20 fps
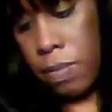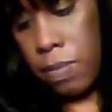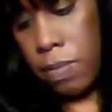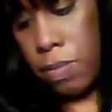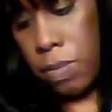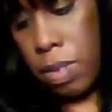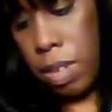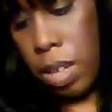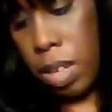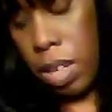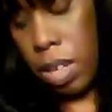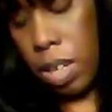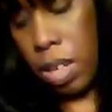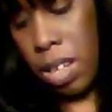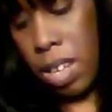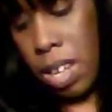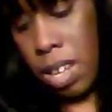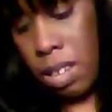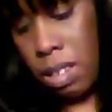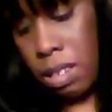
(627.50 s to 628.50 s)
depending on
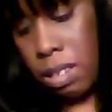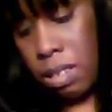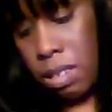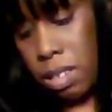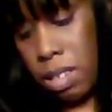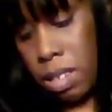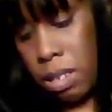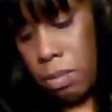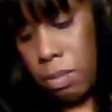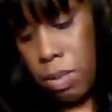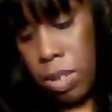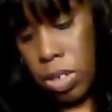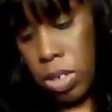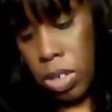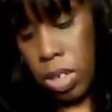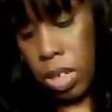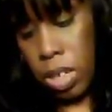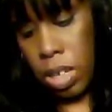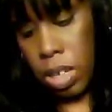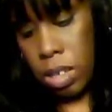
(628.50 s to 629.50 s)
how much
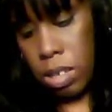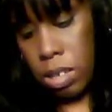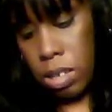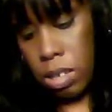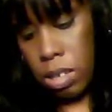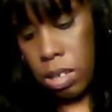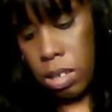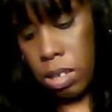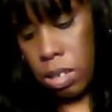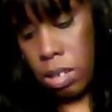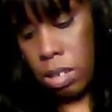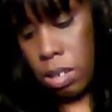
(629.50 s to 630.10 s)
I need to,